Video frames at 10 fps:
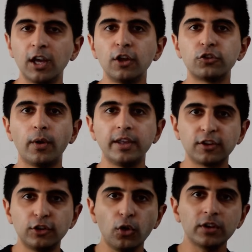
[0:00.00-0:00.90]
So it's
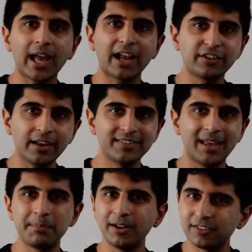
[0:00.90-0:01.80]
a non-cash
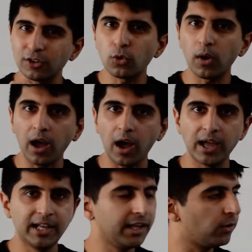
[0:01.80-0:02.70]
asset, but it's still quite
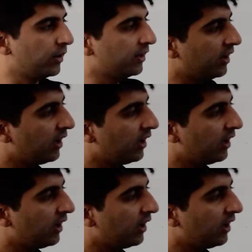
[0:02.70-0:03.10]
highly liquid.